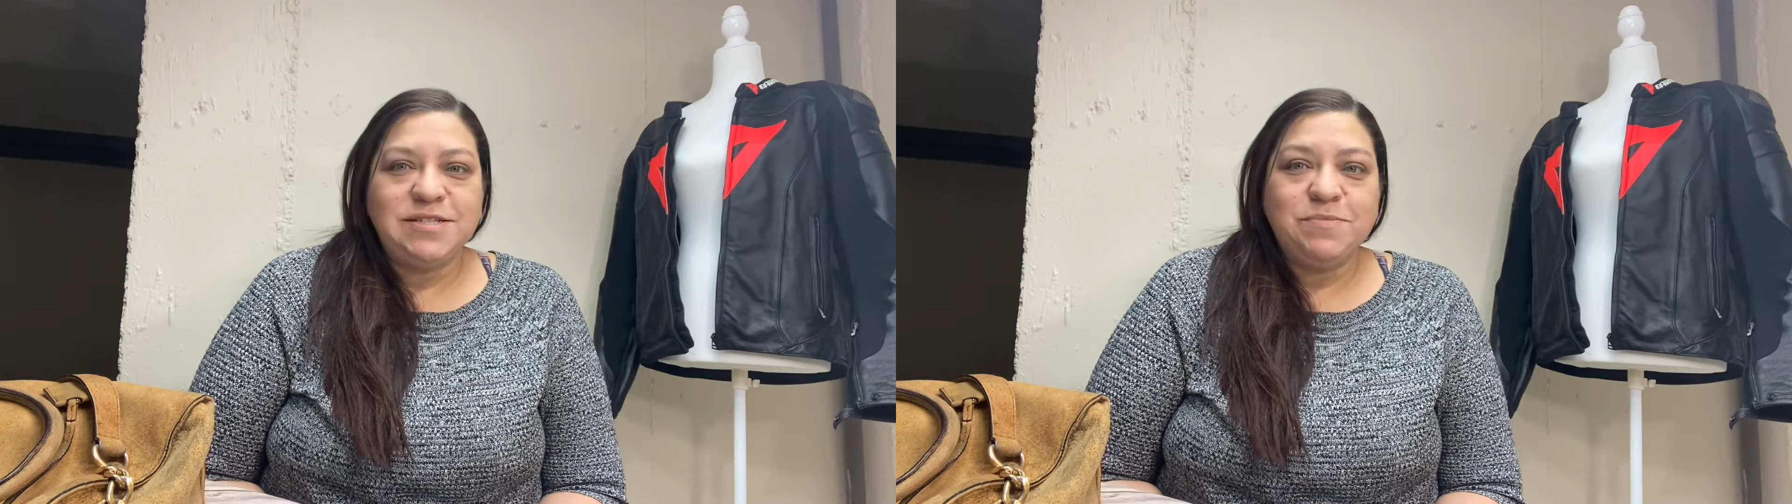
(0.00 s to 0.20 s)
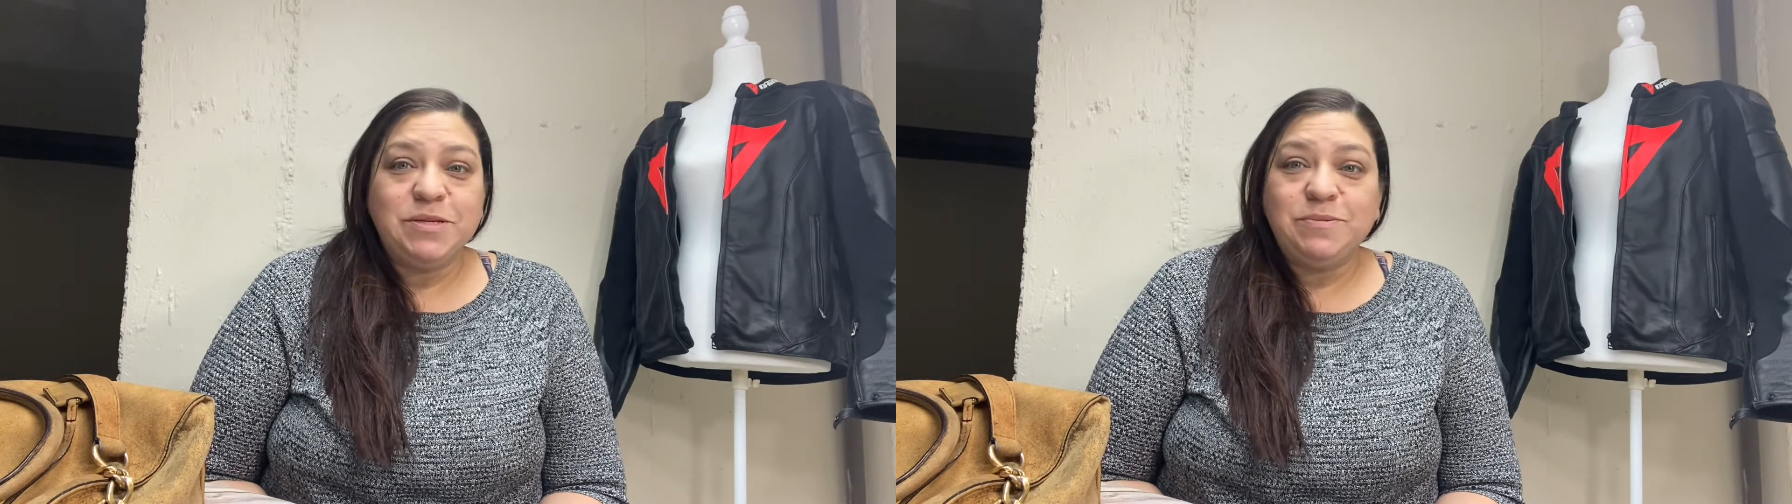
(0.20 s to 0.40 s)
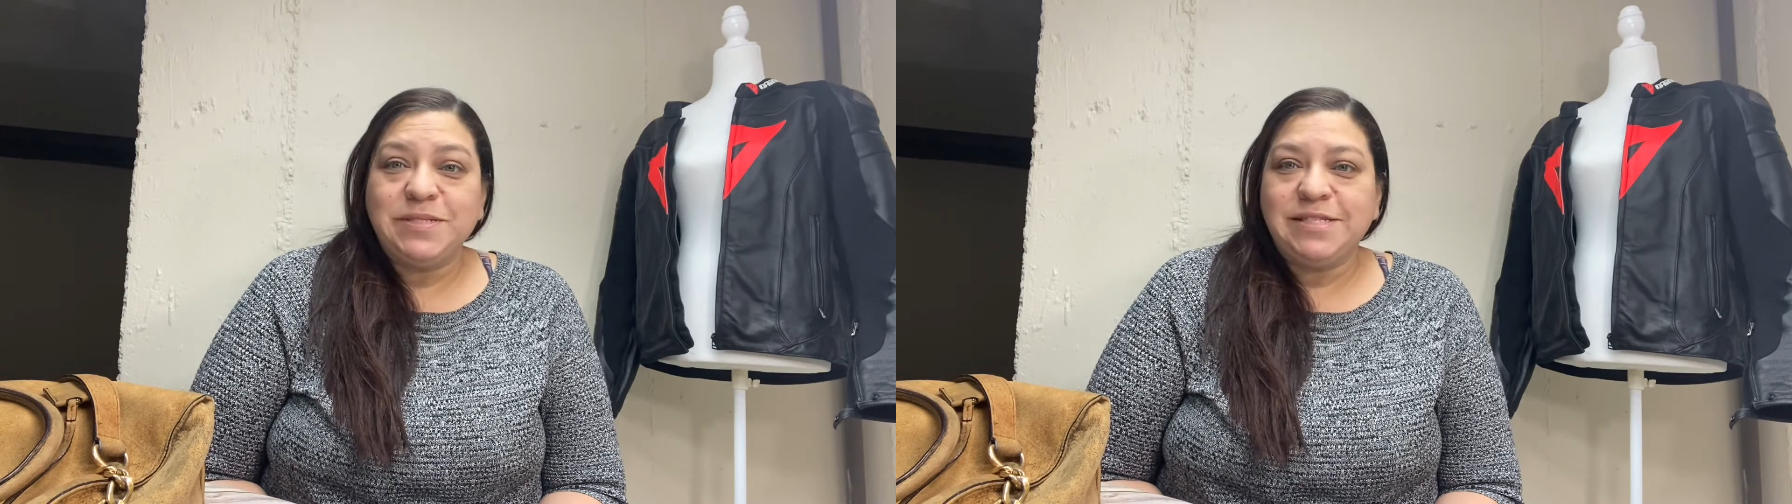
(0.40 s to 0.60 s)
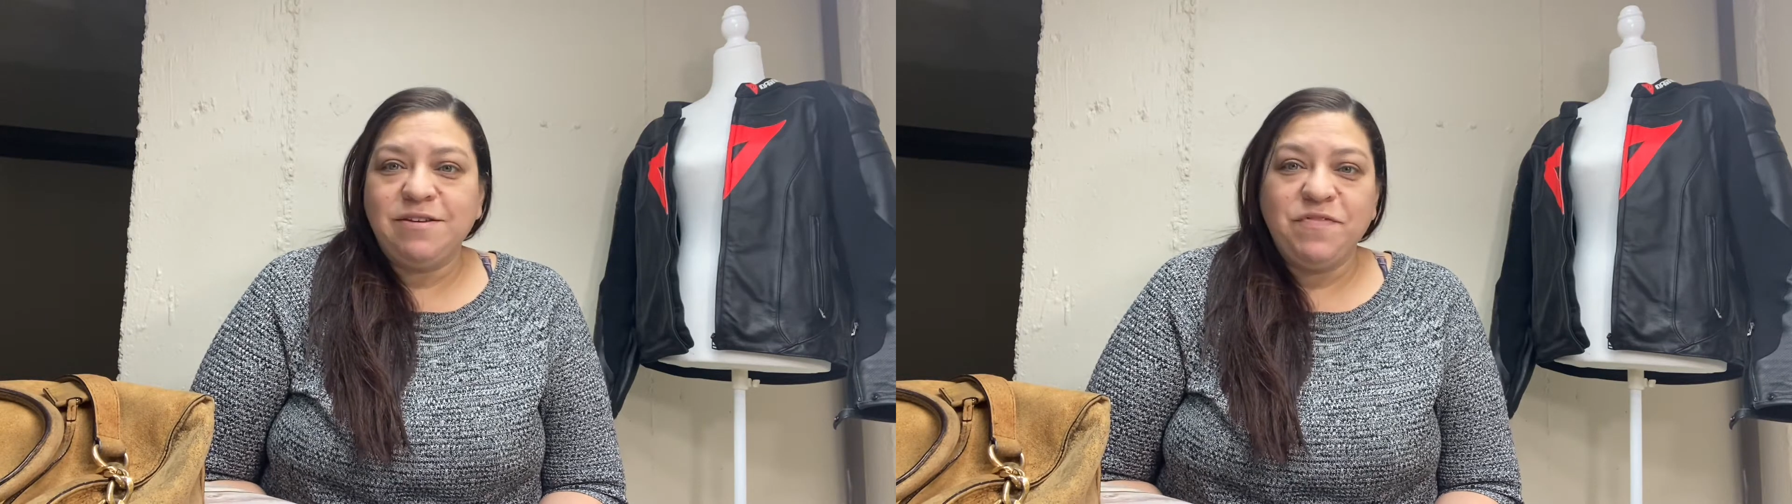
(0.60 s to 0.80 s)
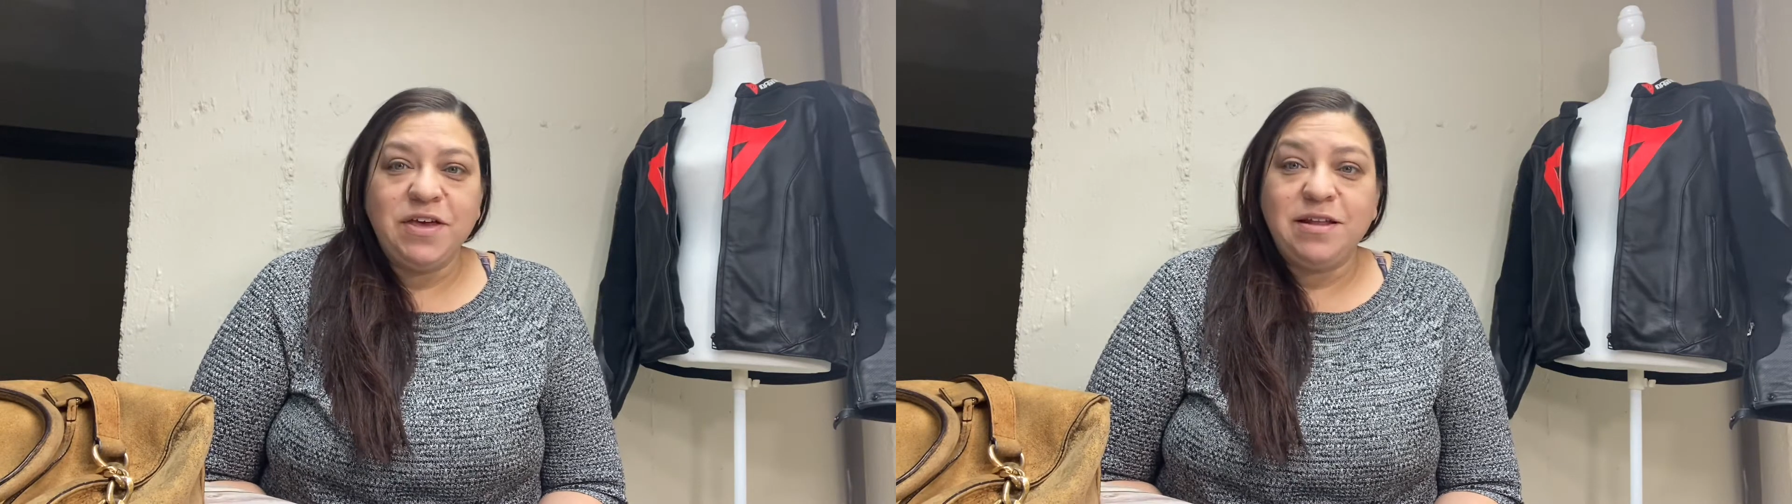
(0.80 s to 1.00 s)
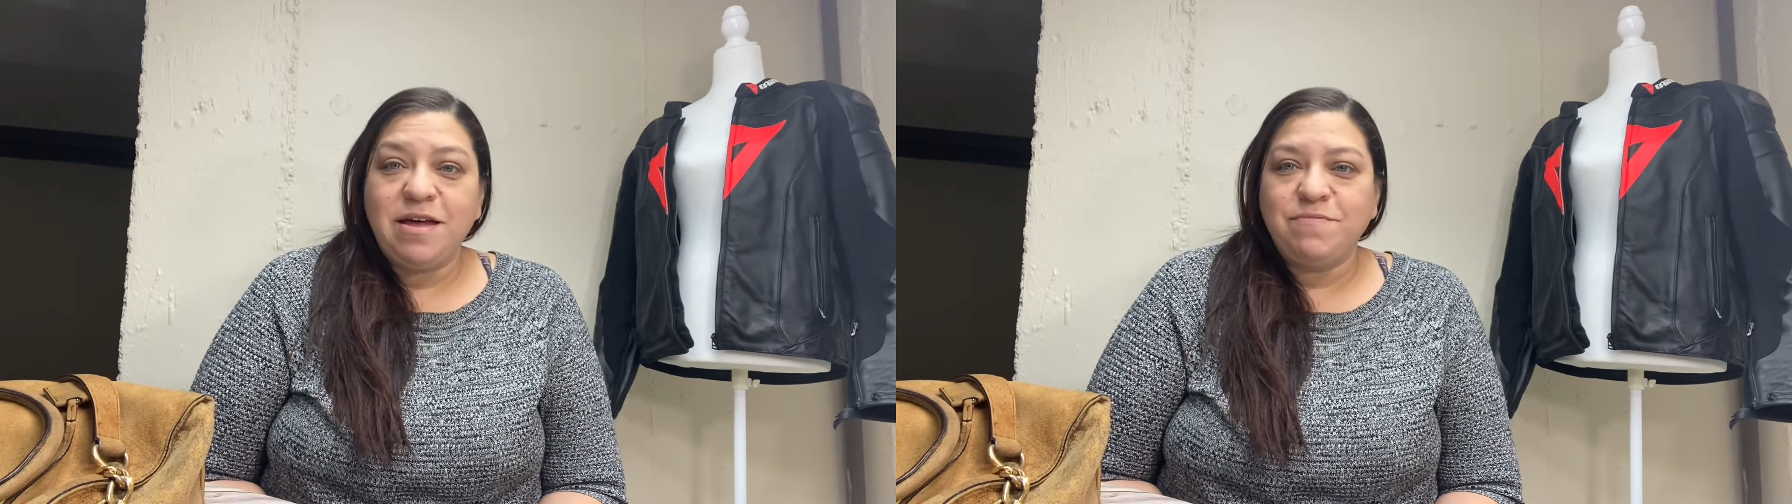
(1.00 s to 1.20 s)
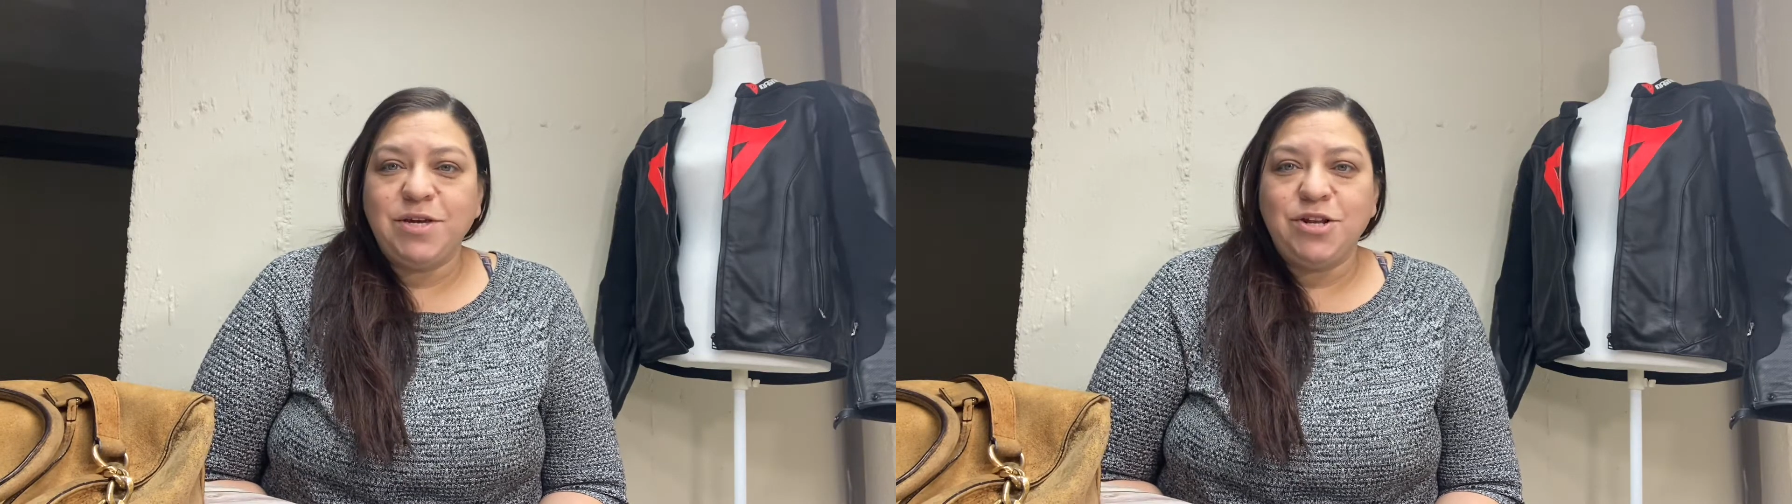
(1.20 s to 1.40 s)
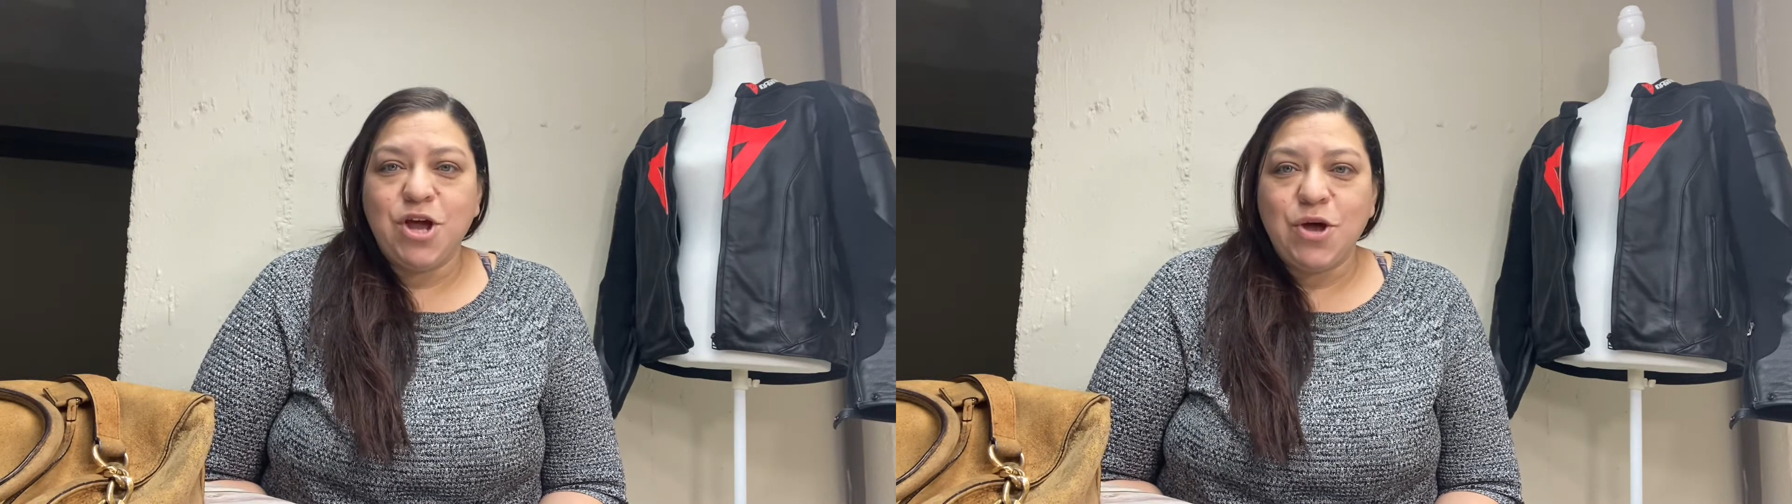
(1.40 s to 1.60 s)
specific, let me
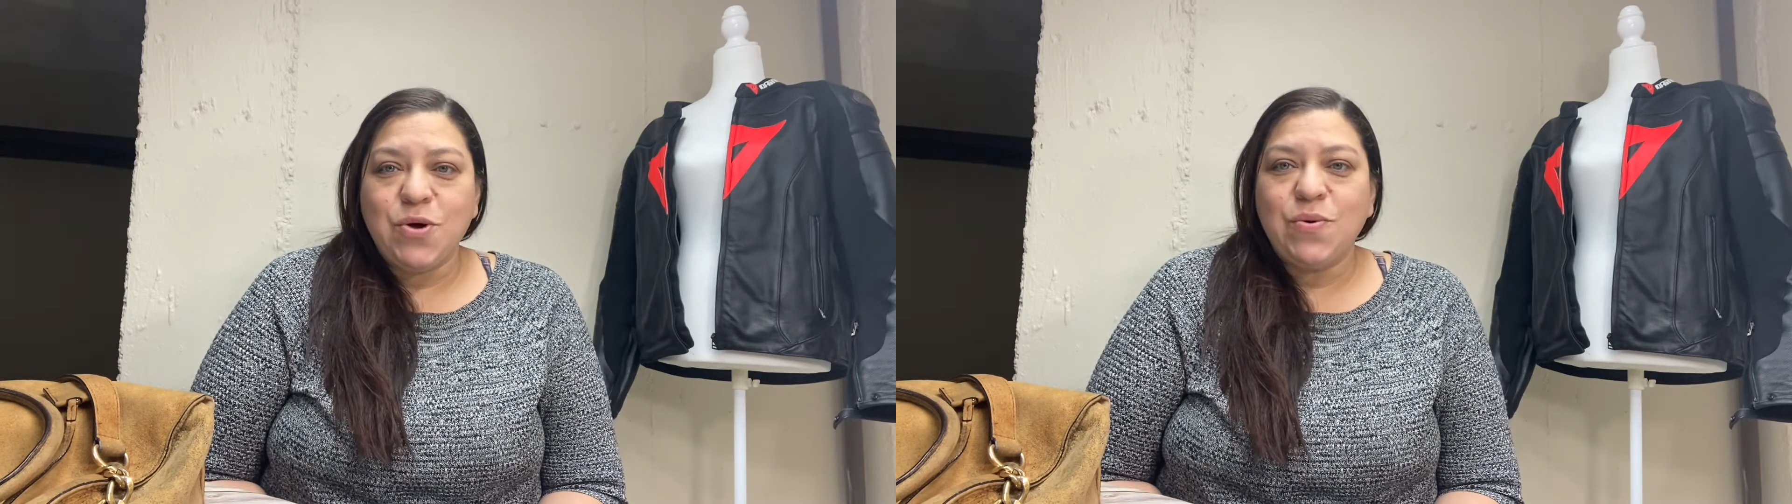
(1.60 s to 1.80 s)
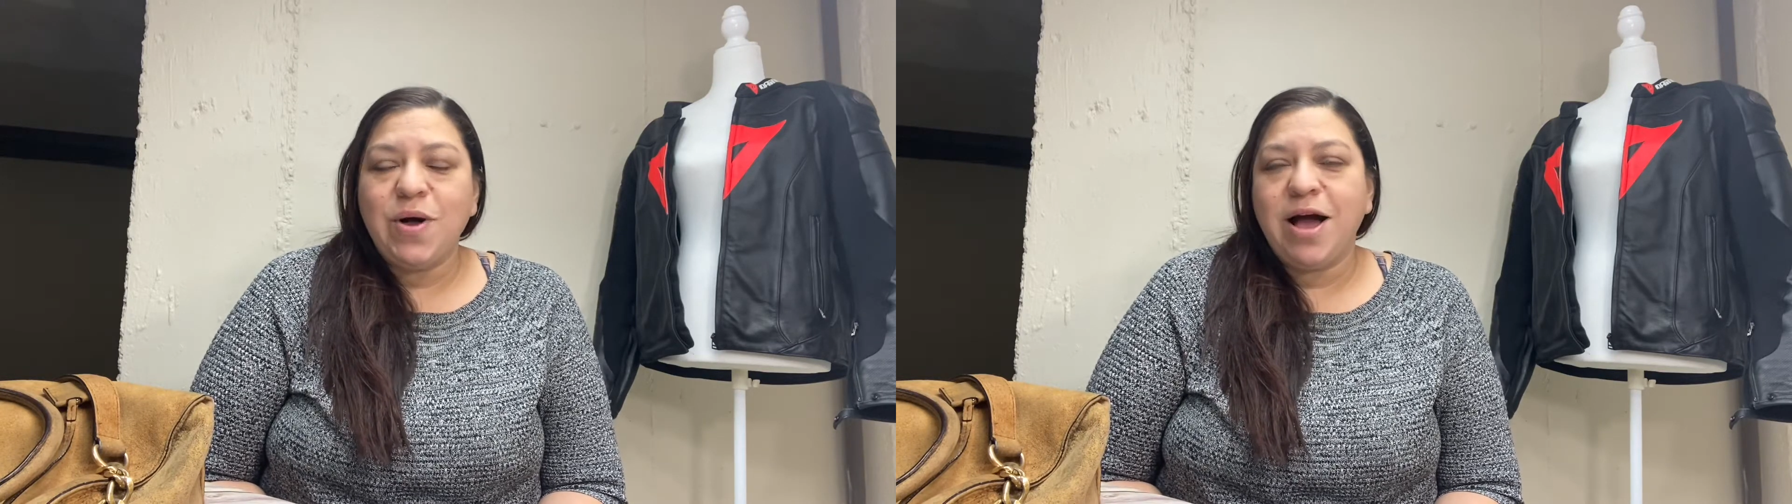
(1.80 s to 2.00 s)
know.